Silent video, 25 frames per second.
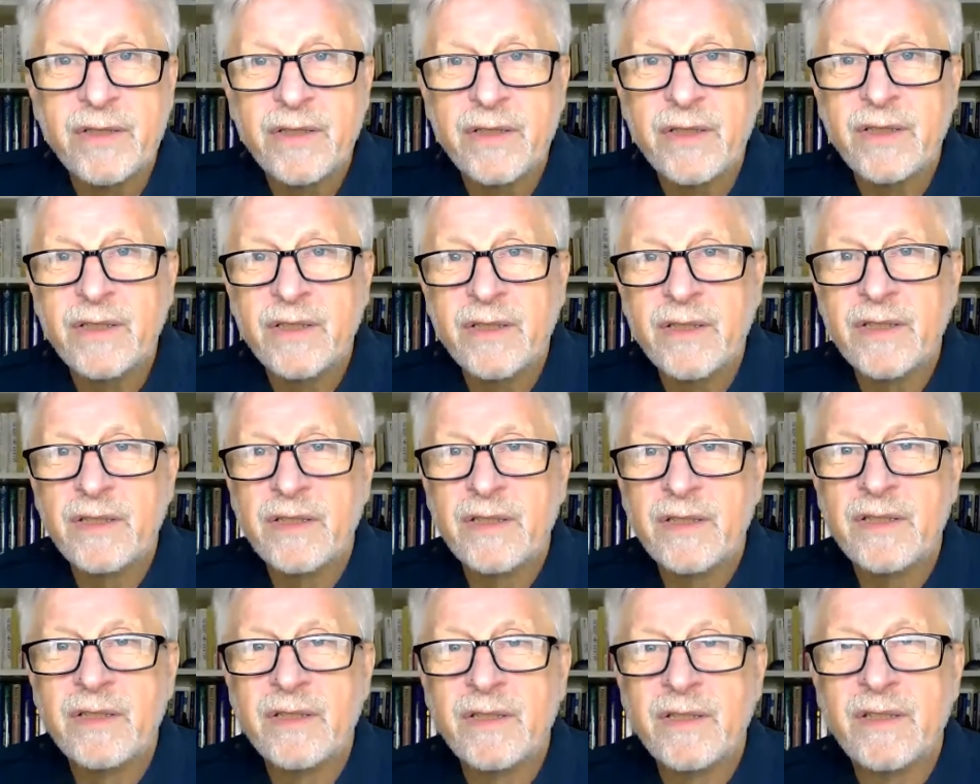
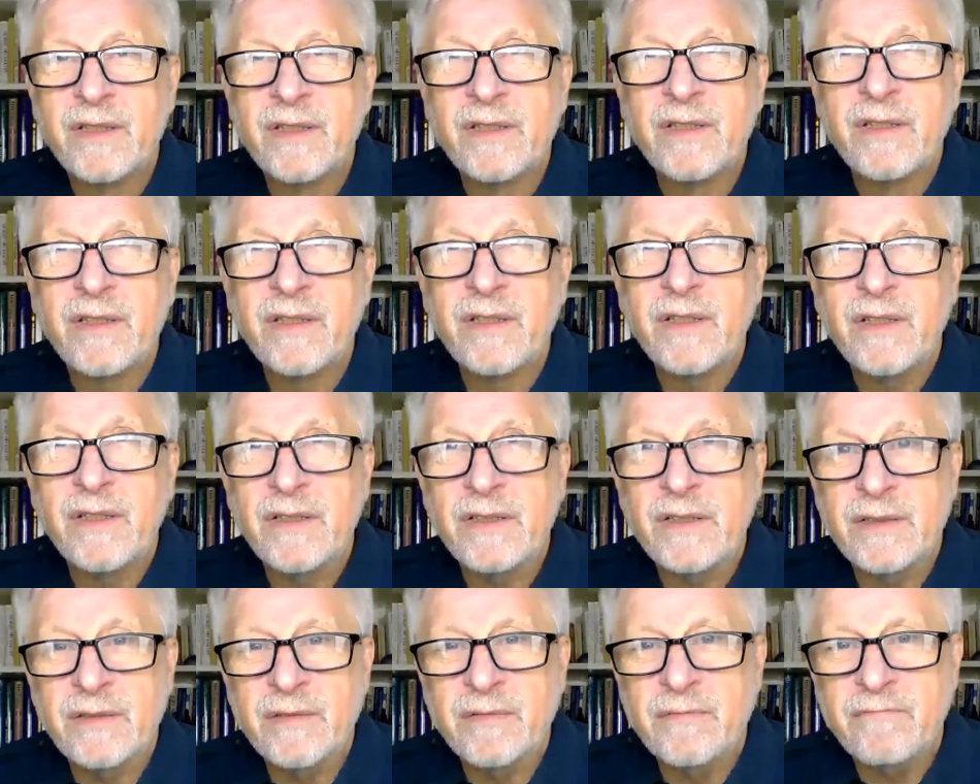because they will
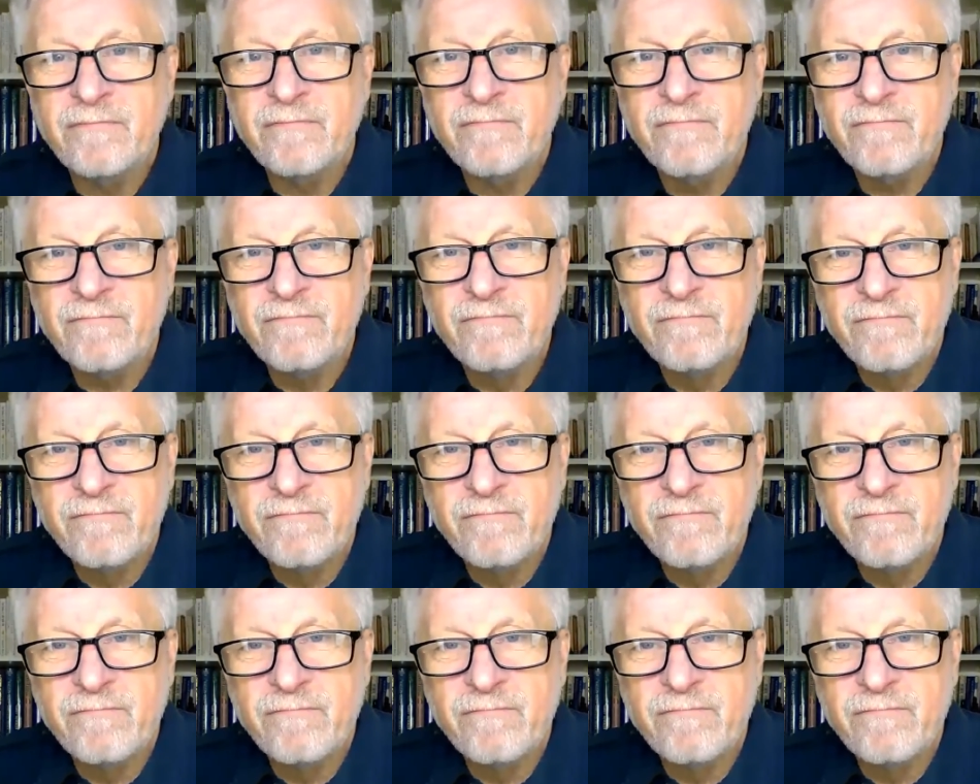support